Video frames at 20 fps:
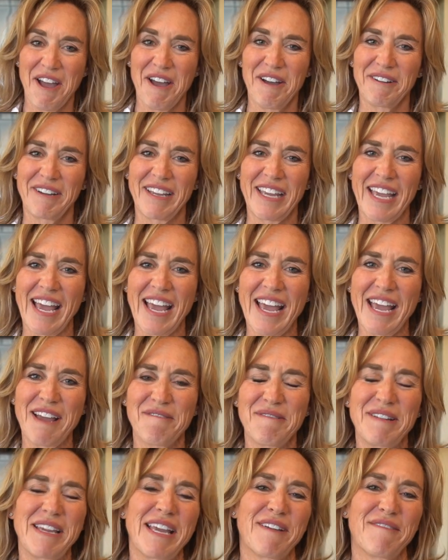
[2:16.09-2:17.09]
Okay,
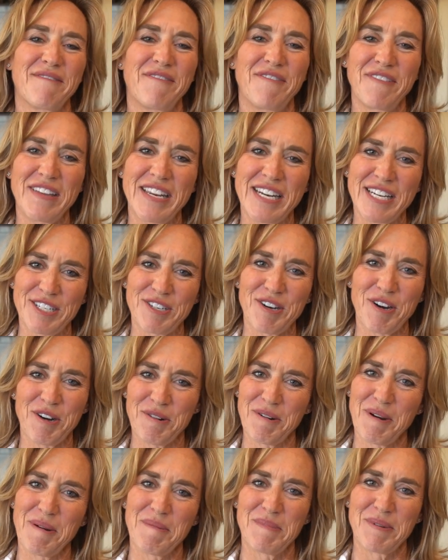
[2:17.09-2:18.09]
we have finished our
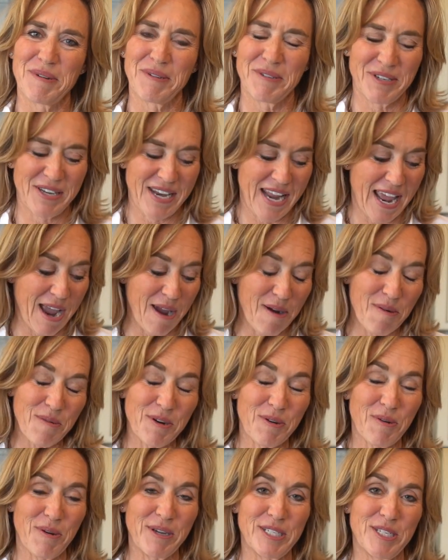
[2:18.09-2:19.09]
crumble. Now we're
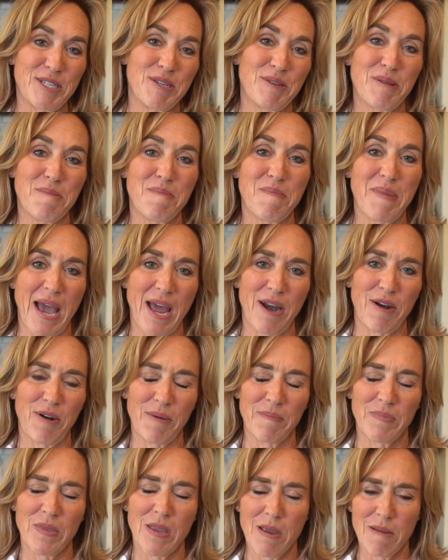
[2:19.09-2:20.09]
going to do the
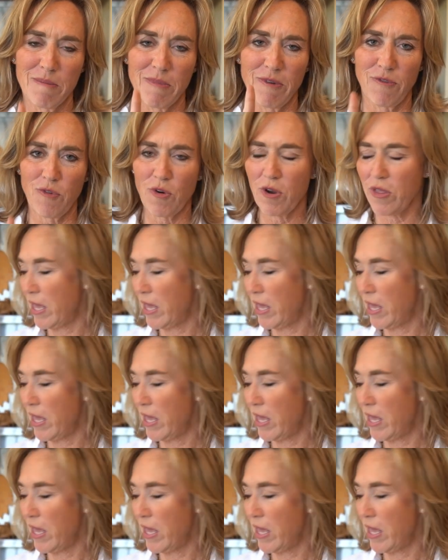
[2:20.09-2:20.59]
batter. Before